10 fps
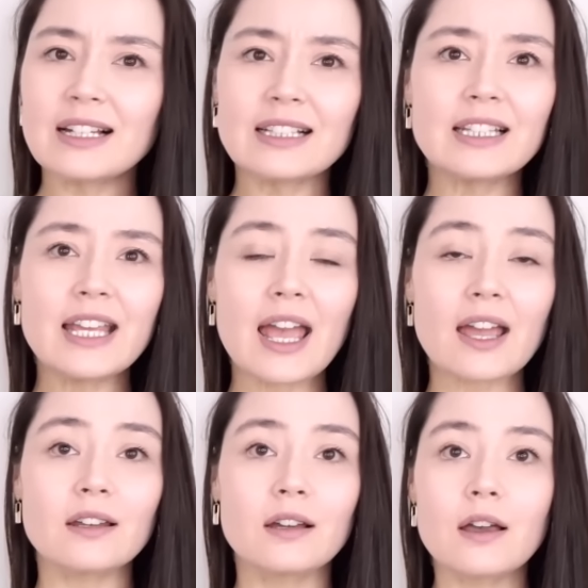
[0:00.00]

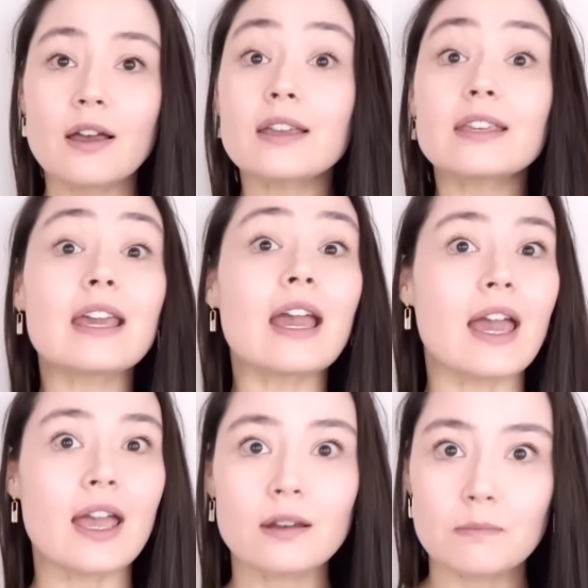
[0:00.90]
Leanne
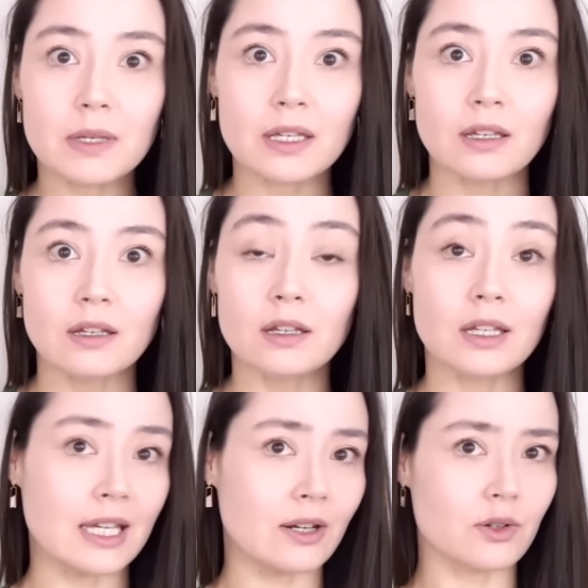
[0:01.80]
can't be
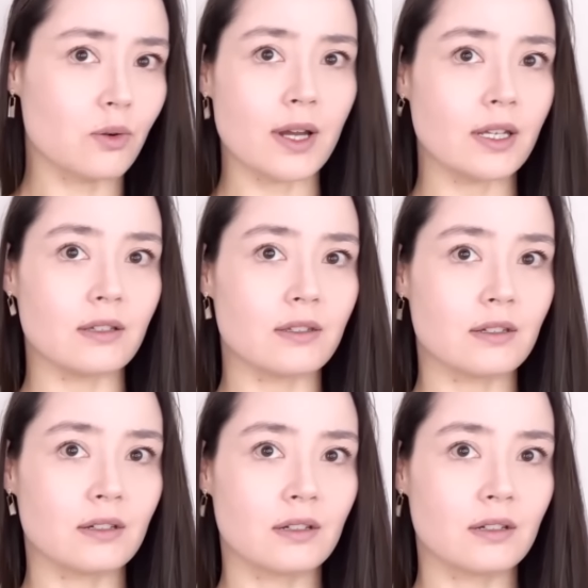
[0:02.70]
in her 20s.